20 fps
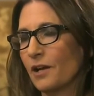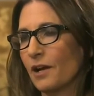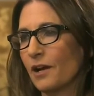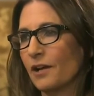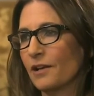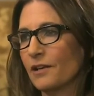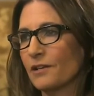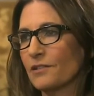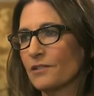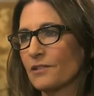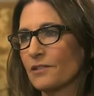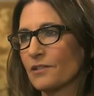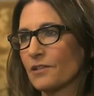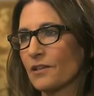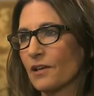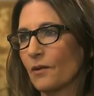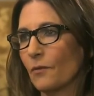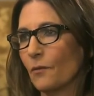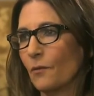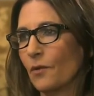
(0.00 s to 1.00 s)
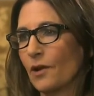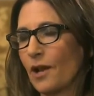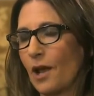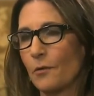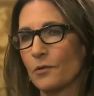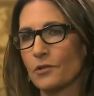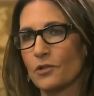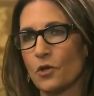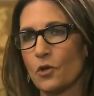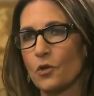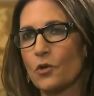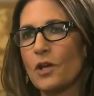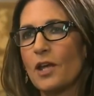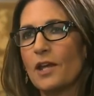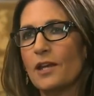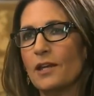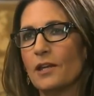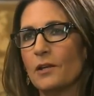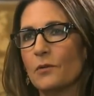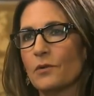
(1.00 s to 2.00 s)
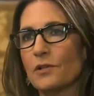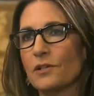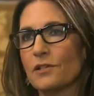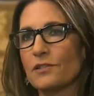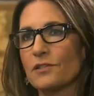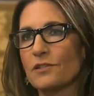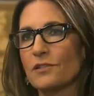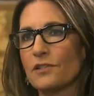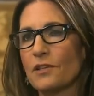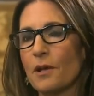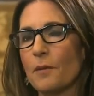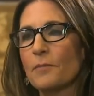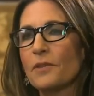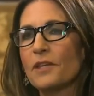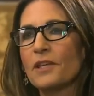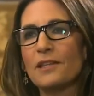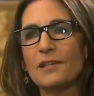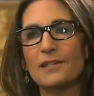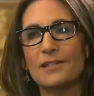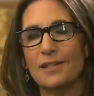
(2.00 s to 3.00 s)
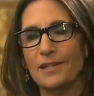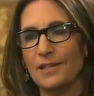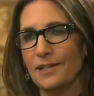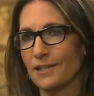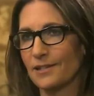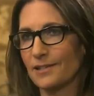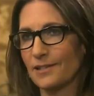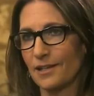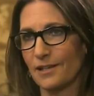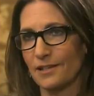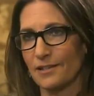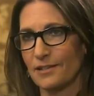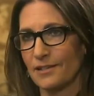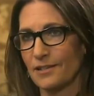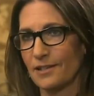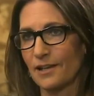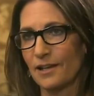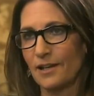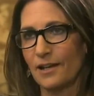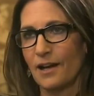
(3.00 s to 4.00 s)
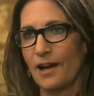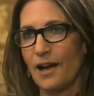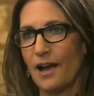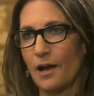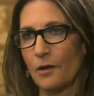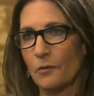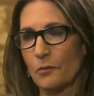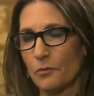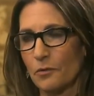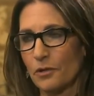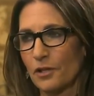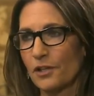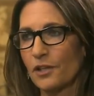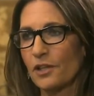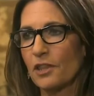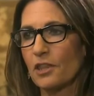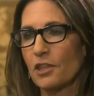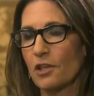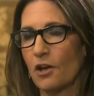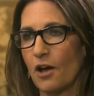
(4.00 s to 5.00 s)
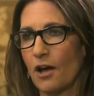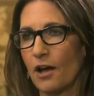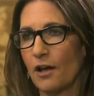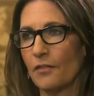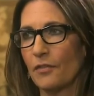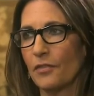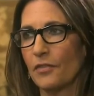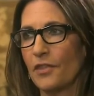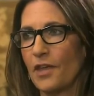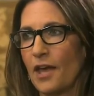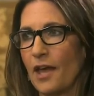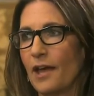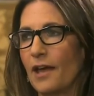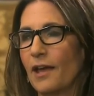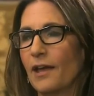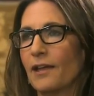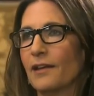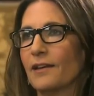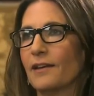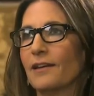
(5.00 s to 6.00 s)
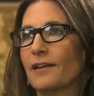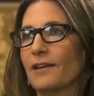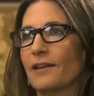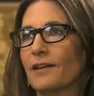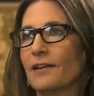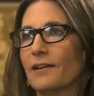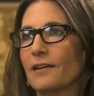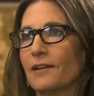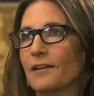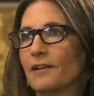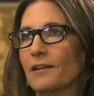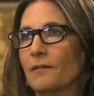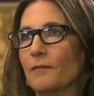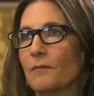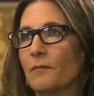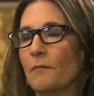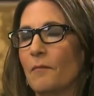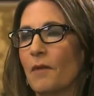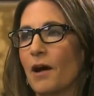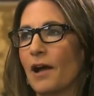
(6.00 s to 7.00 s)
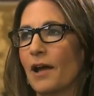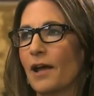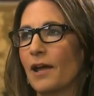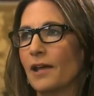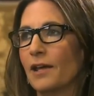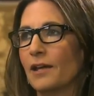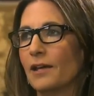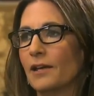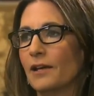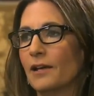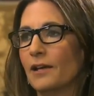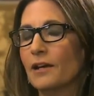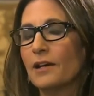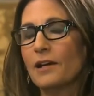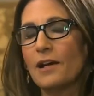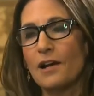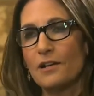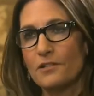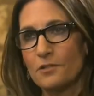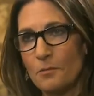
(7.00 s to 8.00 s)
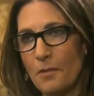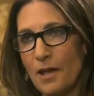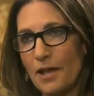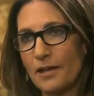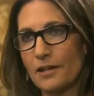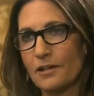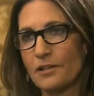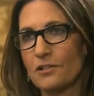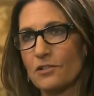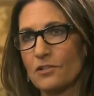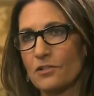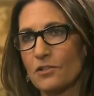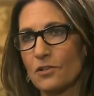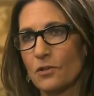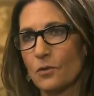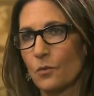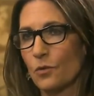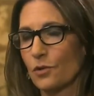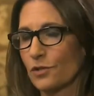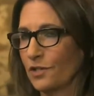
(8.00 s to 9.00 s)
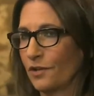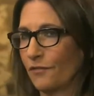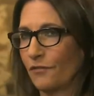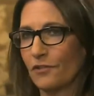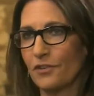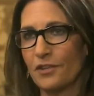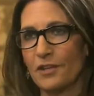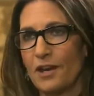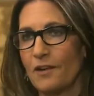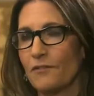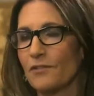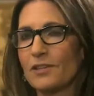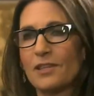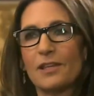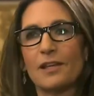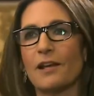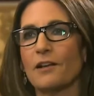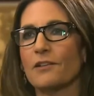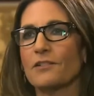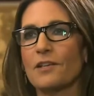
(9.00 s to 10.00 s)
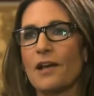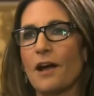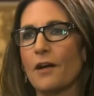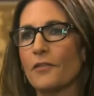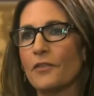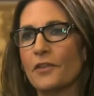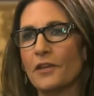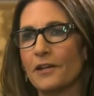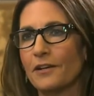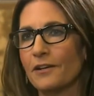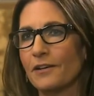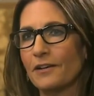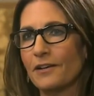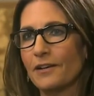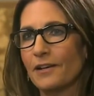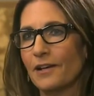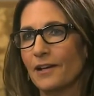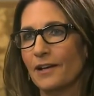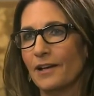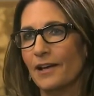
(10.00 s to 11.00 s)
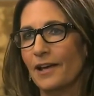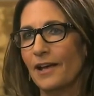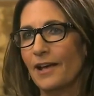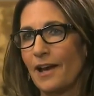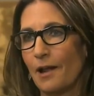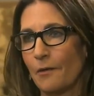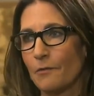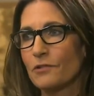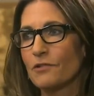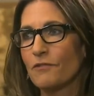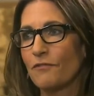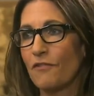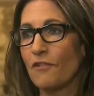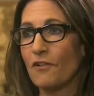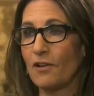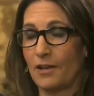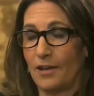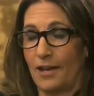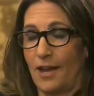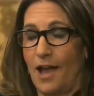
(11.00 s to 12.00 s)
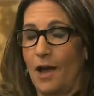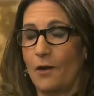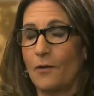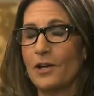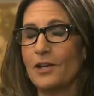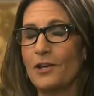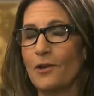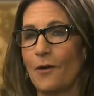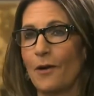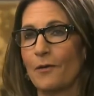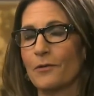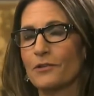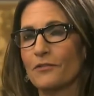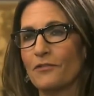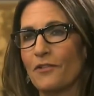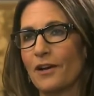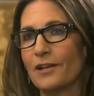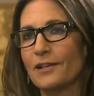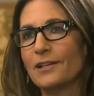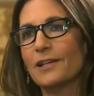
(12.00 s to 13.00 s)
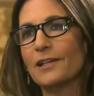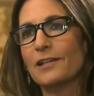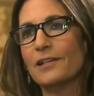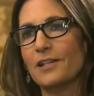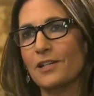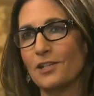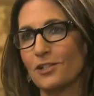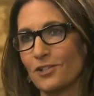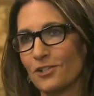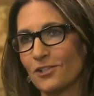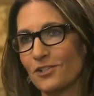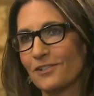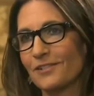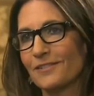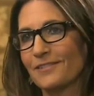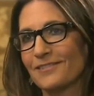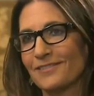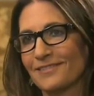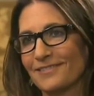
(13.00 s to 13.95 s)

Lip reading: because what I was creating was something that didn't exist. I really thought that my cosmetics were different than everything else out there. And now I know I was finding a niche.